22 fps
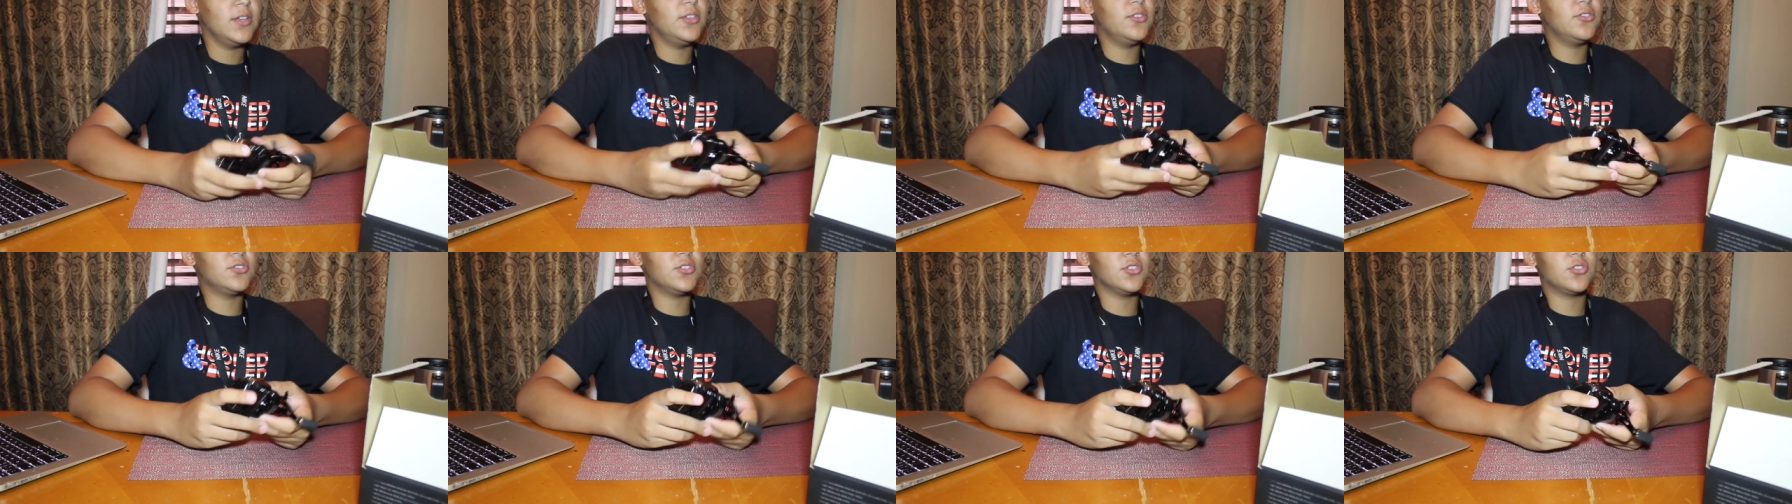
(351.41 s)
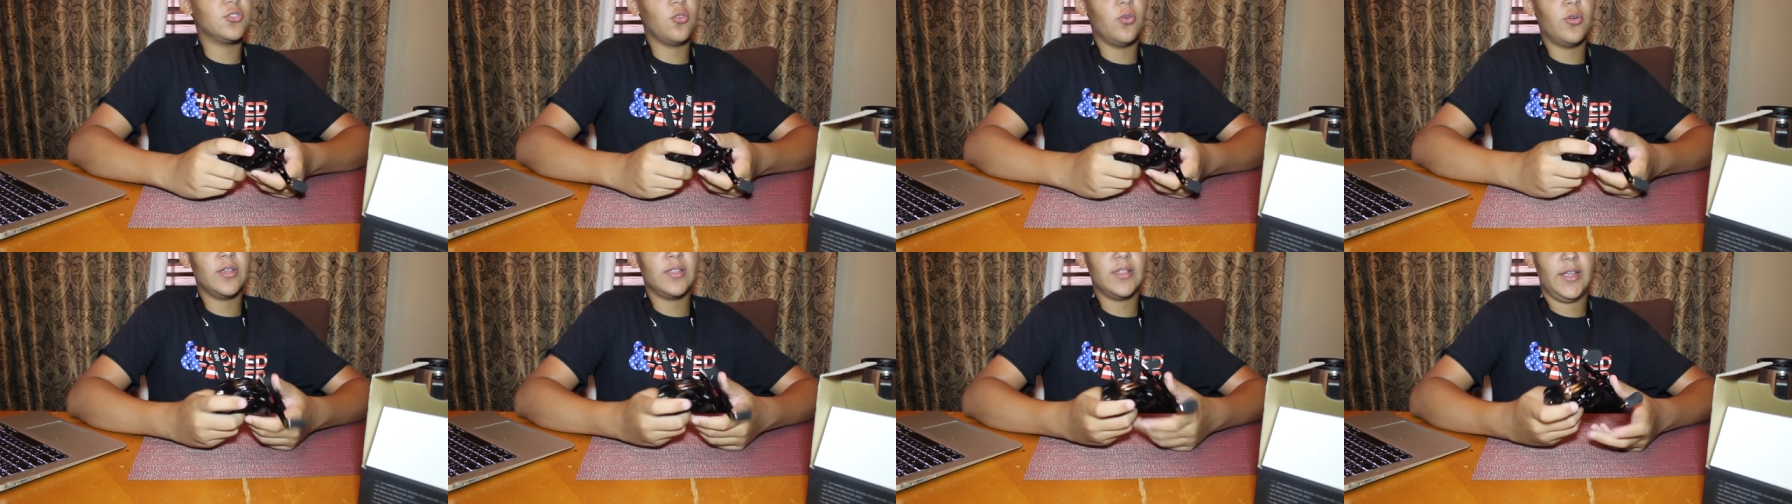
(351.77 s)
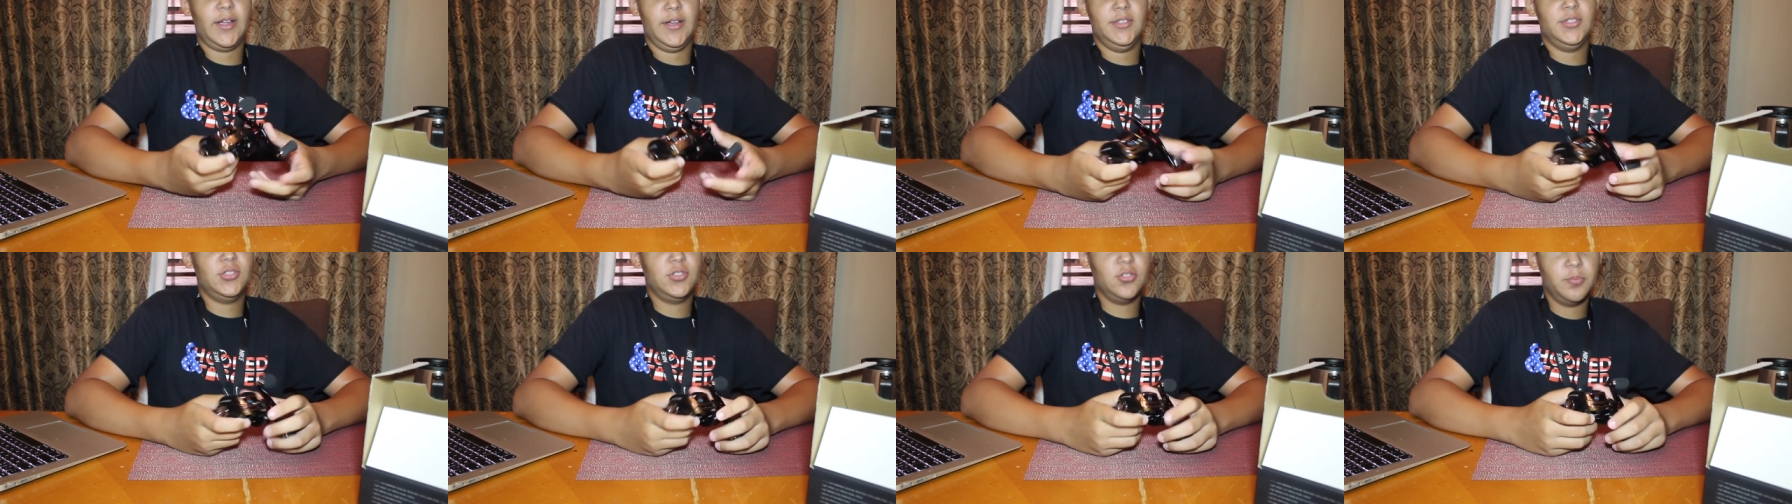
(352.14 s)
Used to throwing
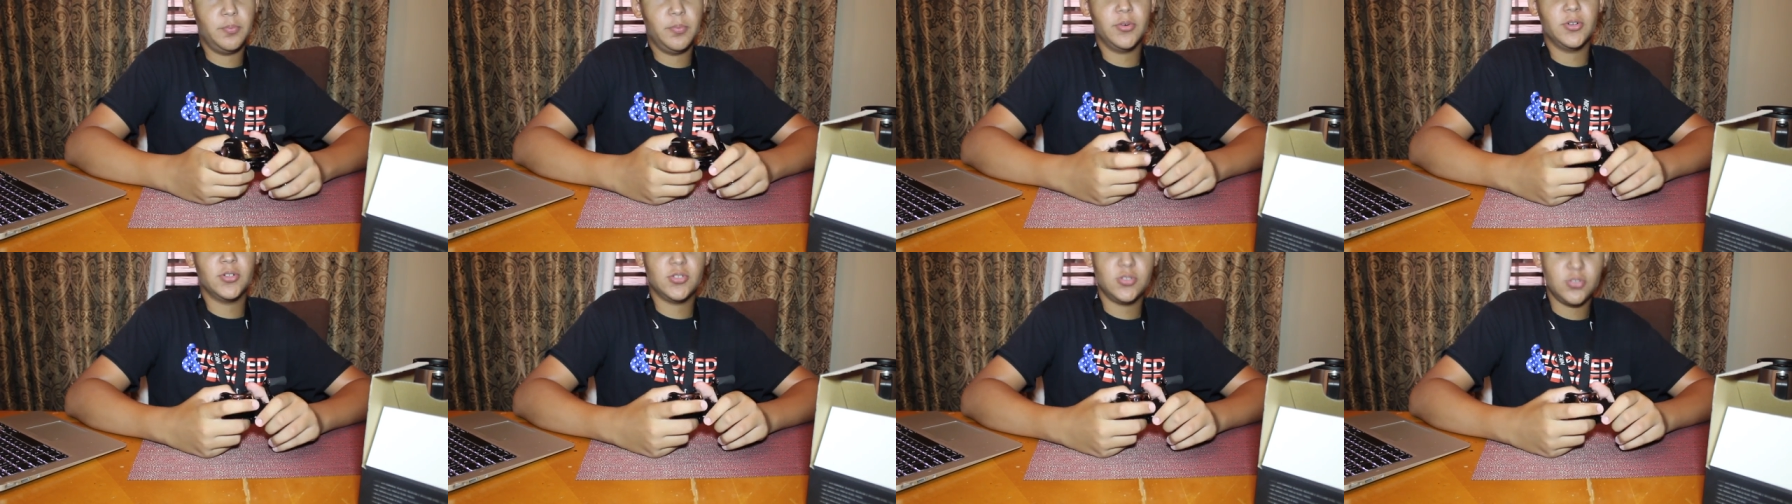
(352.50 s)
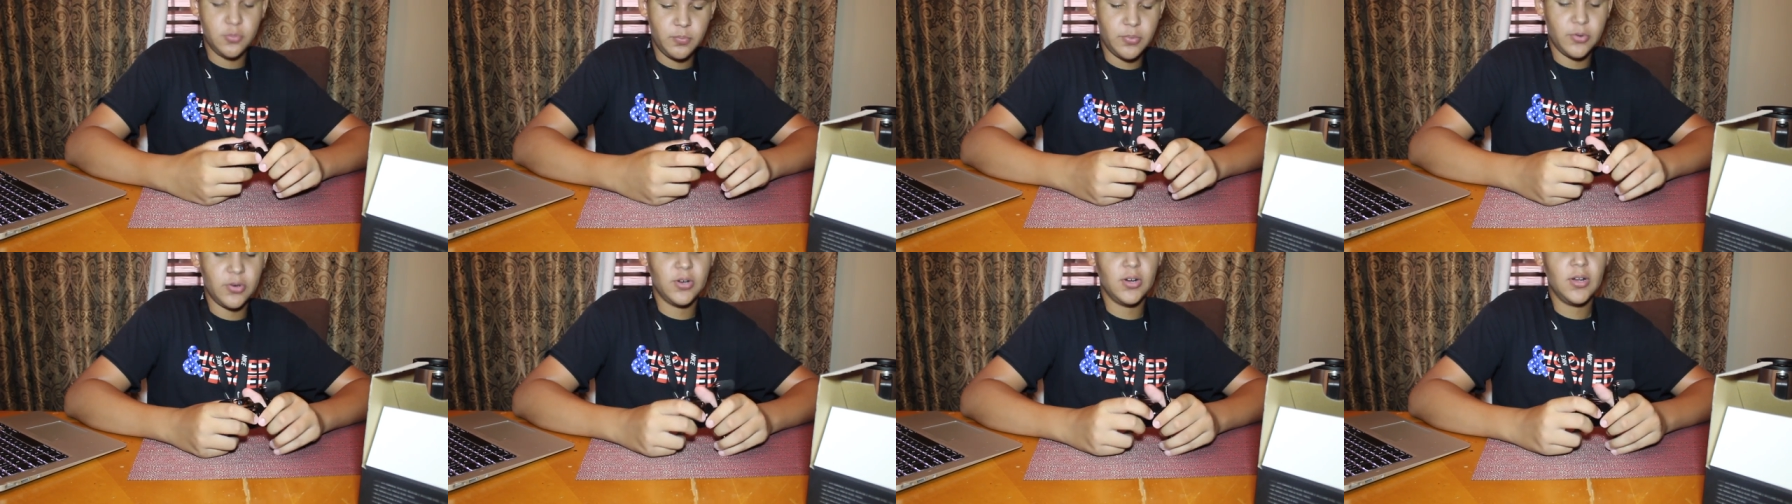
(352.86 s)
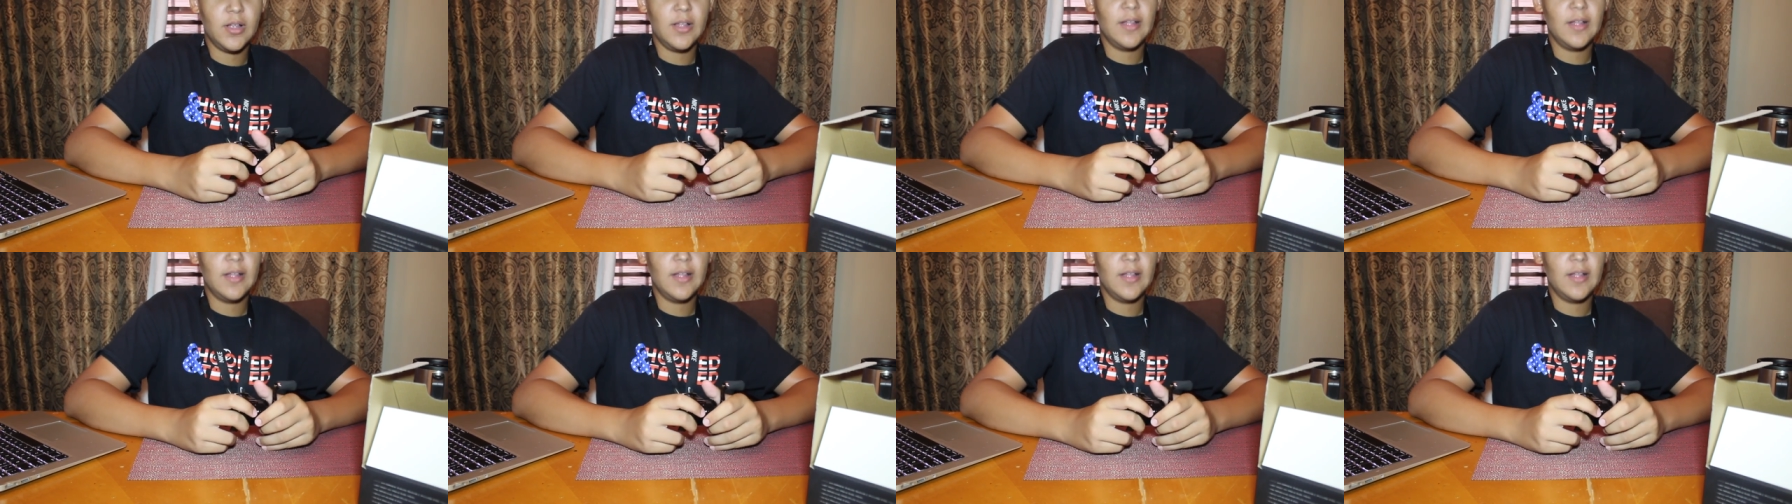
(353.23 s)
like a super, super,